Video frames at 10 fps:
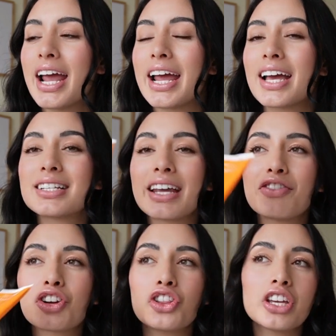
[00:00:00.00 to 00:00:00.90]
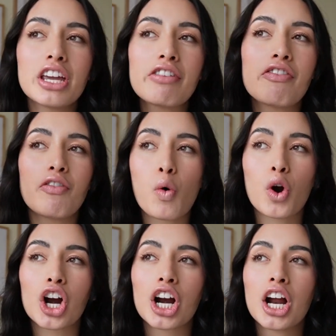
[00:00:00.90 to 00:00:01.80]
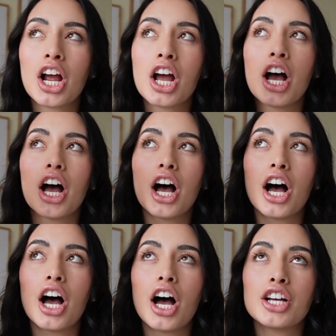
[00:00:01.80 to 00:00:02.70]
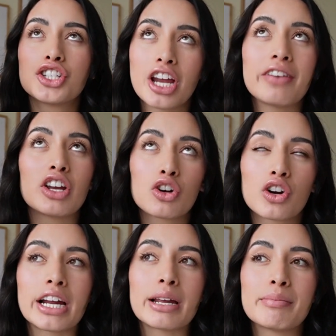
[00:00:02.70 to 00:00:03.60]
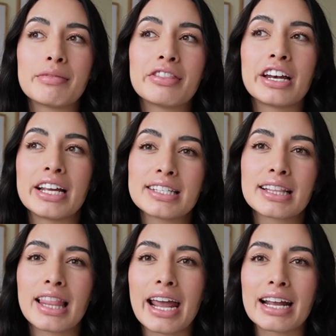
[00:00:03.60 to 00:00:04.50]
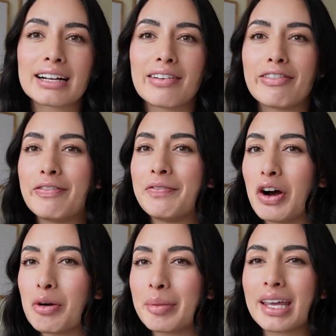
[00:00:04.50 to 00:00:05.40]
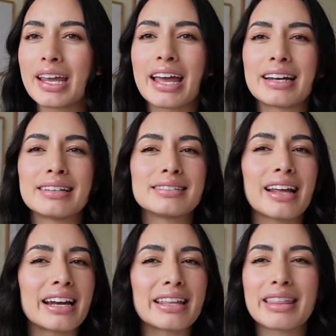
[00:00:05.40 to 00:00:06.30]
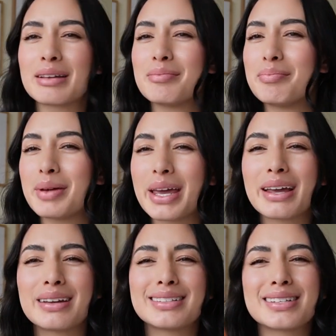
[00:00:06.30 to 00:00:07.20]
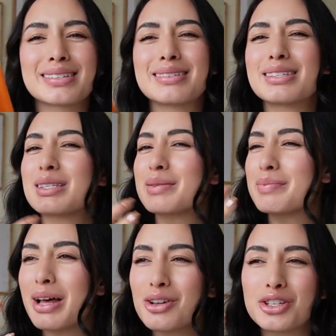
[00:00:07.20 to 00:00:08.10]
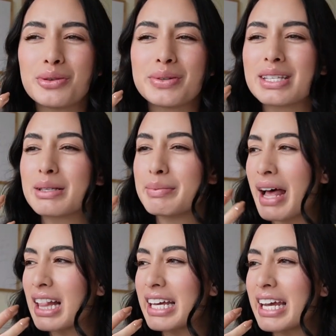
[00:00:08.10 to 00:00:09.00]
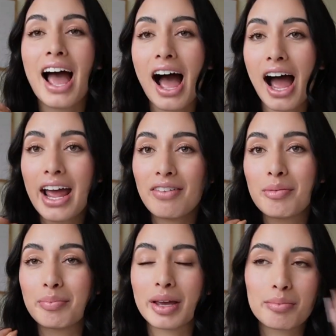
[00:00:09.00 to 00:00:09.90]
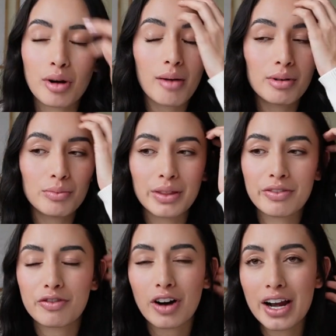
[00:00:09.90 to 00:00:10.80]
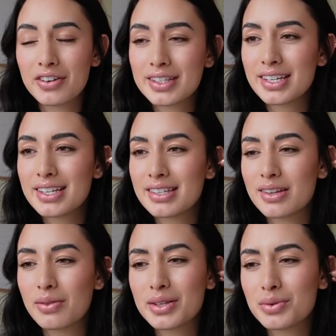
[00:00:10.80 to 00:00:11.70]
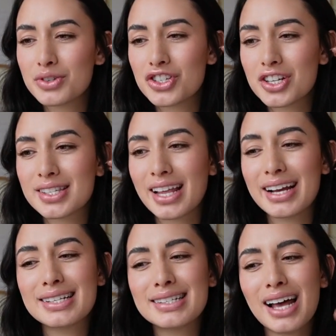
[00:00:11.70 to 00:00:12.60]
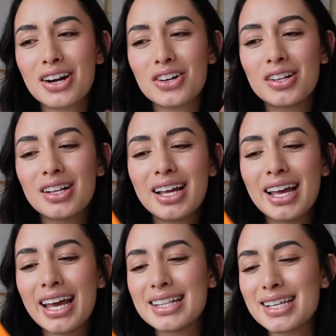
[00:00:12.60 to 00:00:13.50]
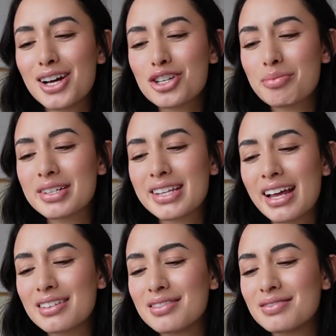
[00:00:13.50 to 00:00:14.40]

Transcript: And if you're looking for a shaving cream that isn't like foamy and anything big, it doesn't smell too smelly. I have a big problem with fragrances. So this was just like subtle. It's 100%